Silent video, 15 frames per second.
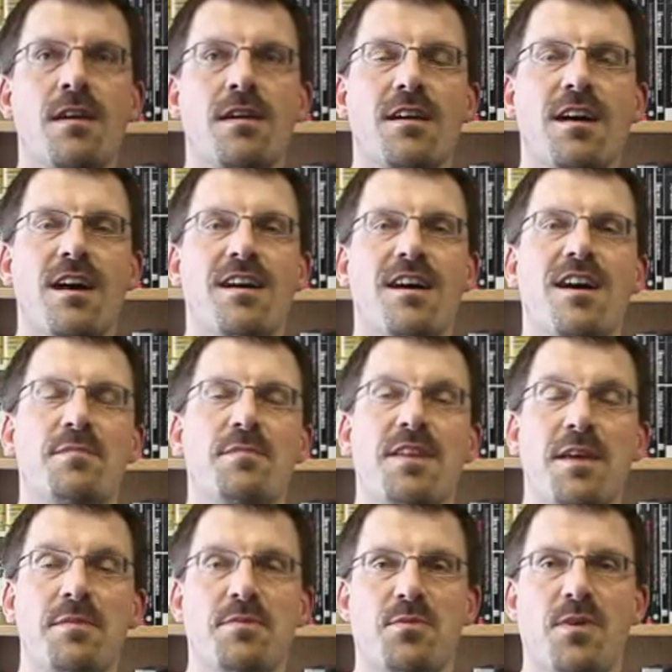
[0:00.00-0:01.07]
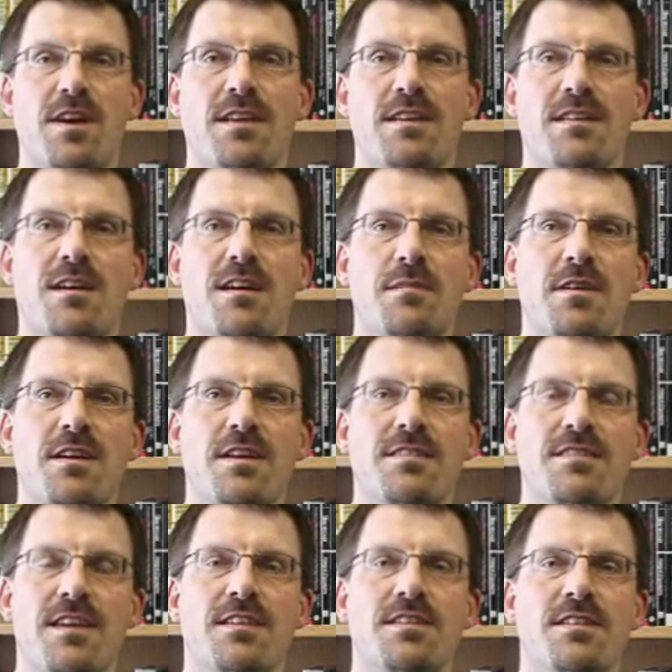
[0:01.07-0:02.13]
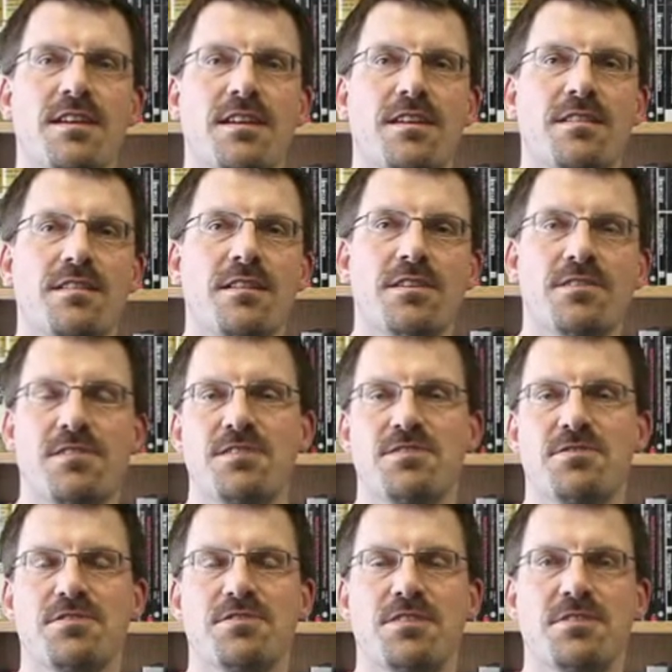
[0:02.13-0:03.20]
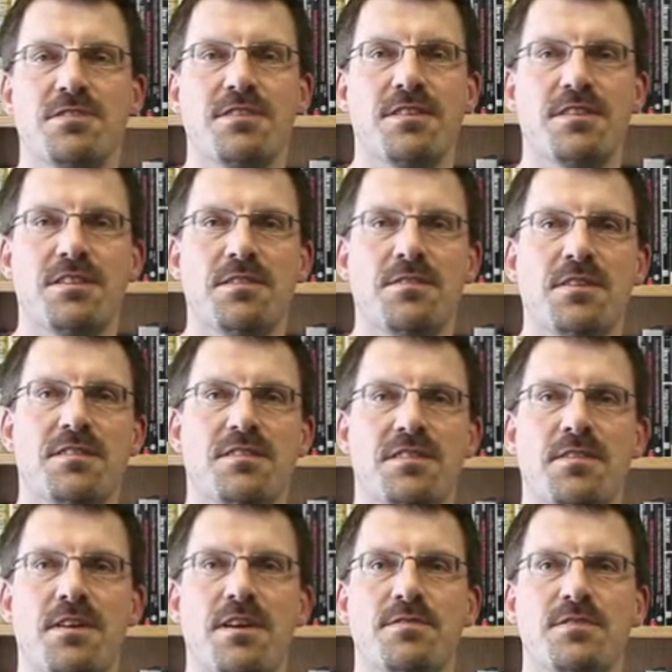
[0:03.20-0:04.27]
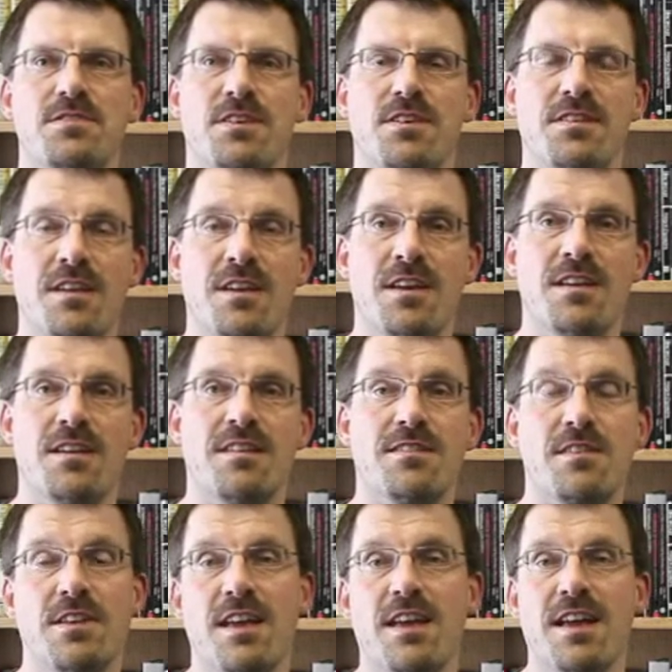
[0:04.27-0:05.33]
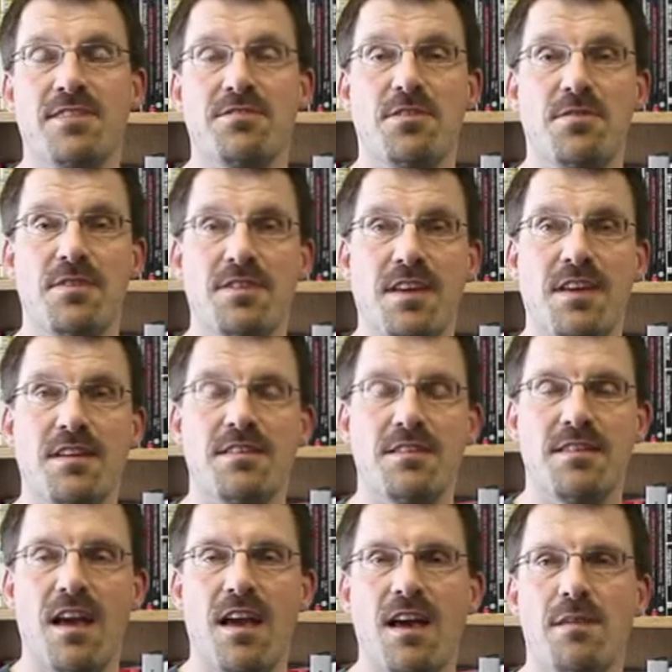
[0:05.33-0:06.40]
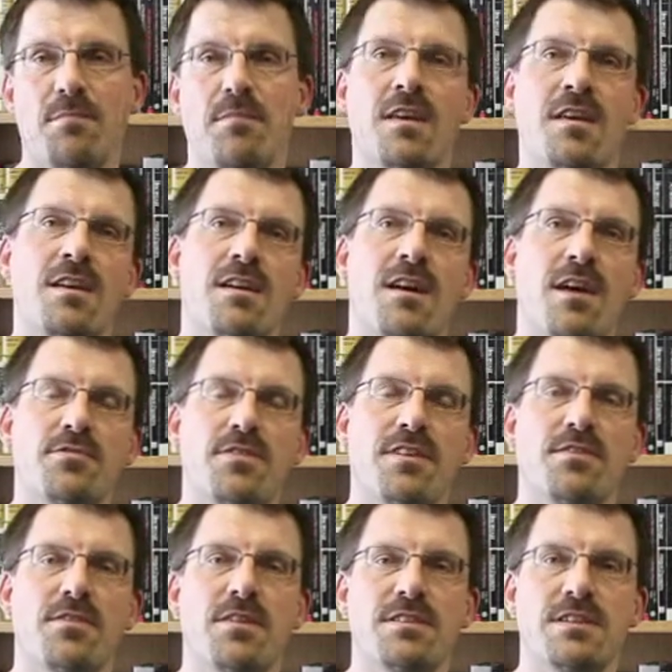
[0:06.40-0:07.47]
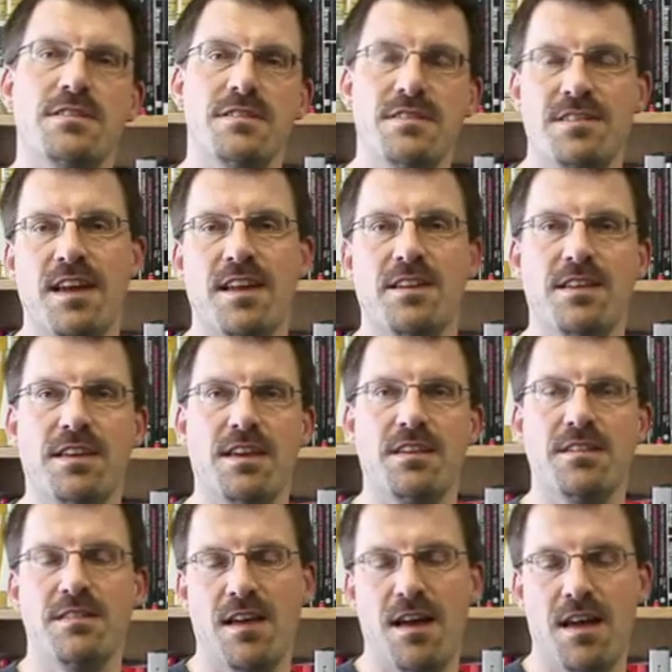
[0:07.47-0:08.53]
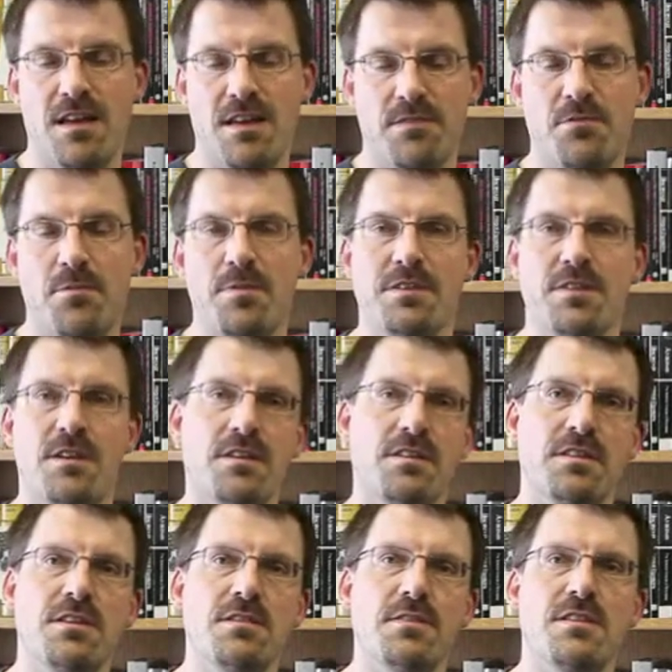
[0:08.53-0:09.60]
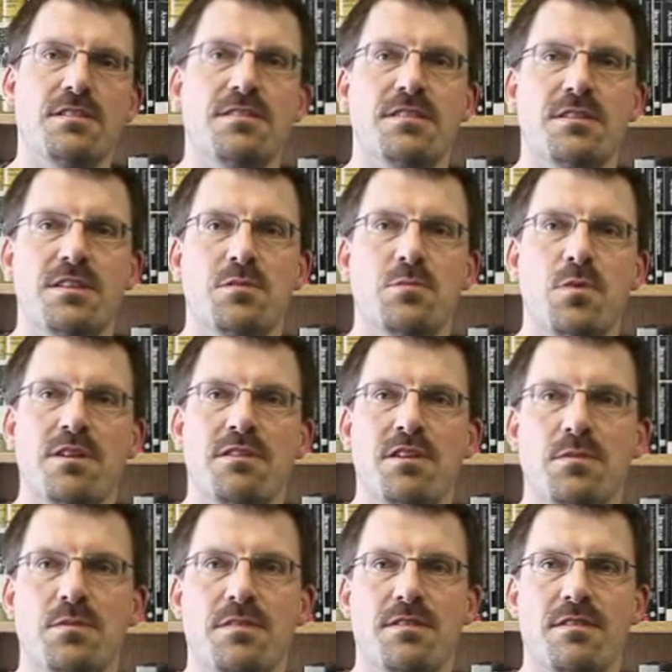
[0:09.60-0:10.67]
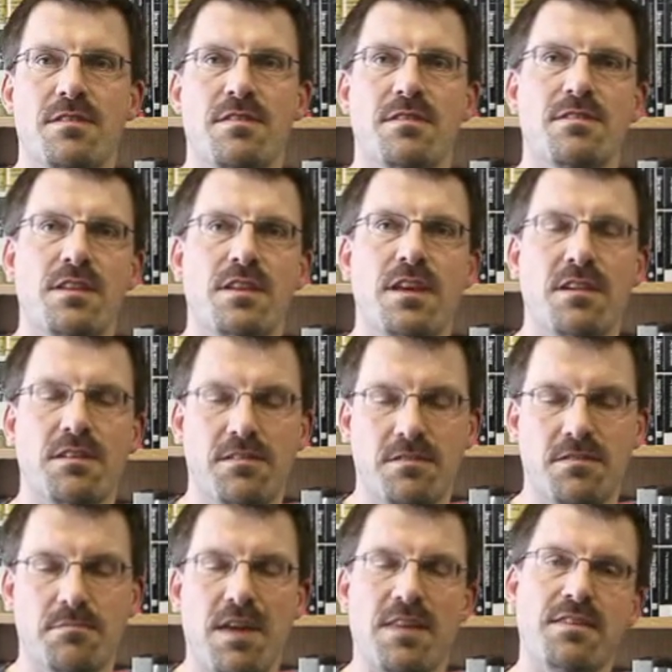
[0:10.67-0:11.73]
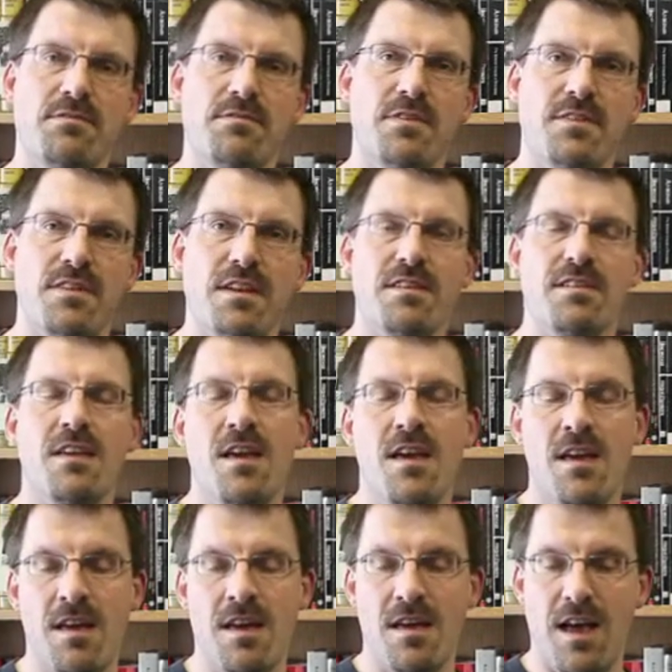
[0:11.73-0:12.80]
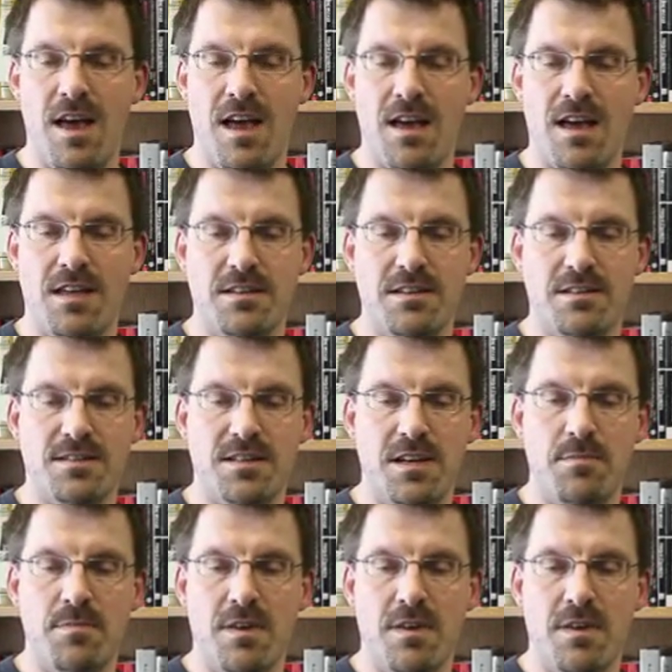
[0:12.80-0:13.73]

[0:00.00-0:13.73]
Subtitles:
Hi, my name's Wayne. I'm a second year undergraduate student at the University of Hertfordshire studying astrophysics. I've transferred into the second year from another university where I was studying maths and physics. And